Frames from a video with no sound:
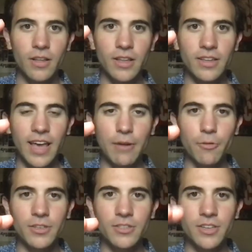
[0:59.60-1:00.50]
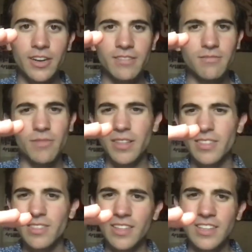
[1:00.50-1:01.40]
and Kate Winslet, I
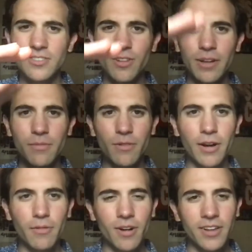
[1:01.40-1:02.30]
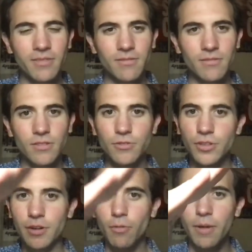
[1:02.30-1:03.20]
think that's her name, right? It was
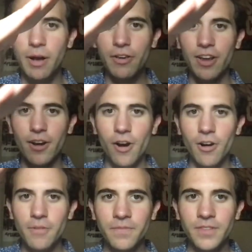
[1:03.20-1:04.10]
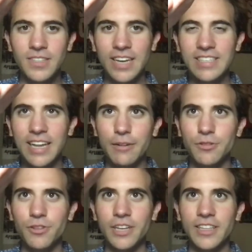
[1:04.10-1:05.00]
right about here. The Titanic
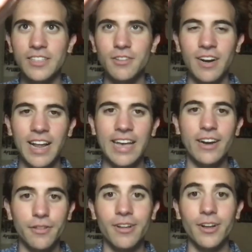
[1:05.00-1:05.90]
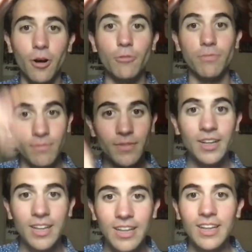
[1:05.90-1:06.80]
was looking like this, and they're kind of hanging on. They're like, oh,
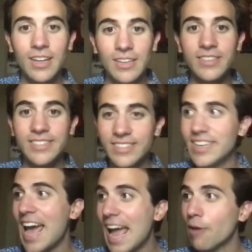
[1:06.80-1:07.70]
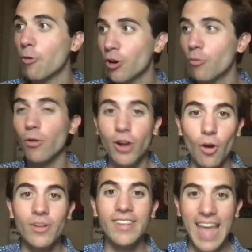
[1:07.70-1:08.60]
dang, we're
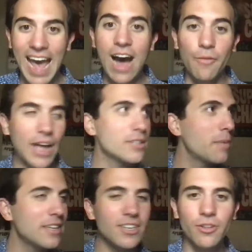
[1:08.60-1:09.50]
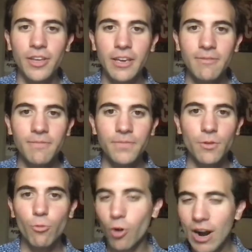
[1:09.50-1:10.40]
going down. That's basically
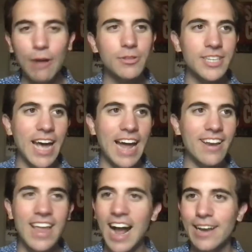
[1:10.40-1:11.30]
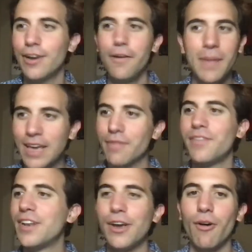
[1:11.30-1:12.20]
where I was at, and I couldn't make a
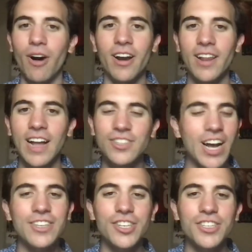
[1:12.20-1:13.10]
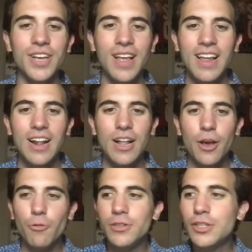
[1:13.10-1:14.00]
video on it. I just
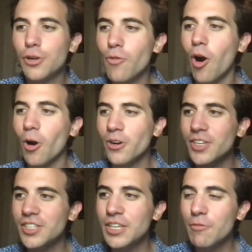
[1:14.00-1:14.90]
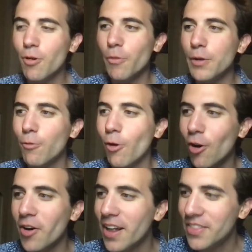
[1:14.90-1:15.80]
it was too hard to see where we
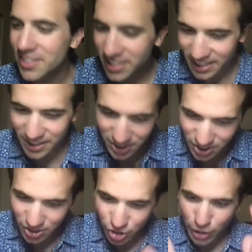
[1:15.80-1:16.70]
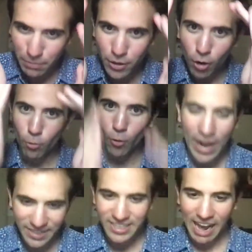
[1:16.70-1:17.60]
were and then see the ship go
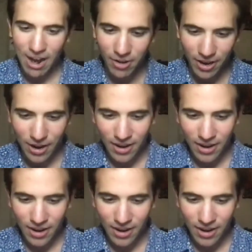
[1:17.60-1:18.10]
right down.